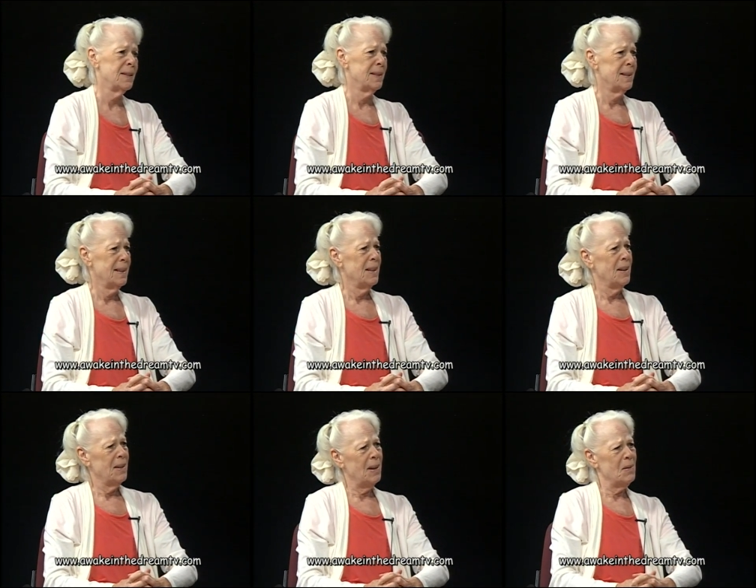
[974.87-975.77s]

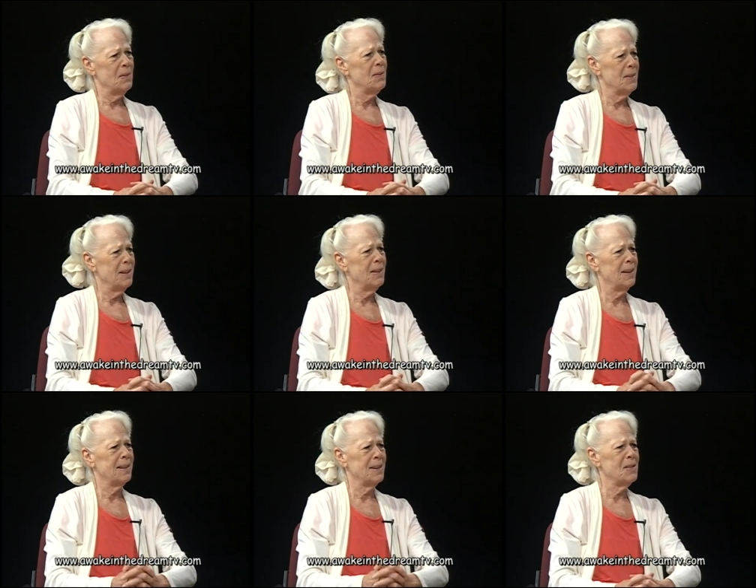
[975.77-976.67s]
you've got
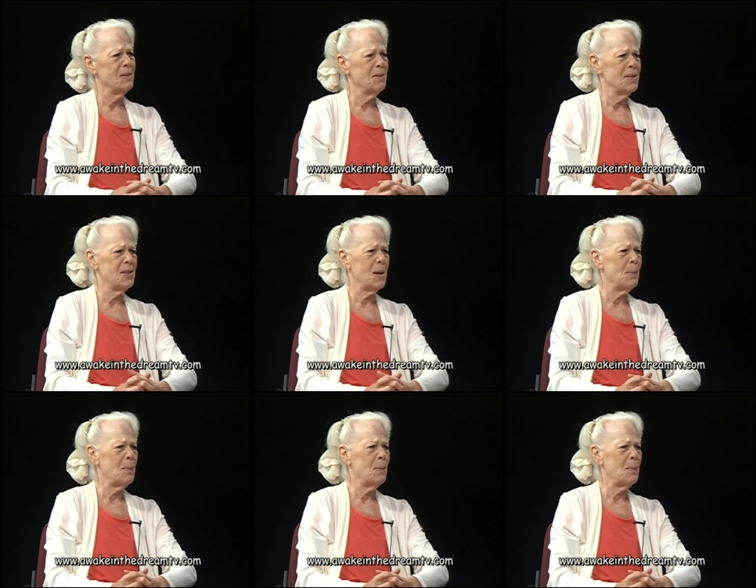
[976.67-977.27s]
to work at it a little bit.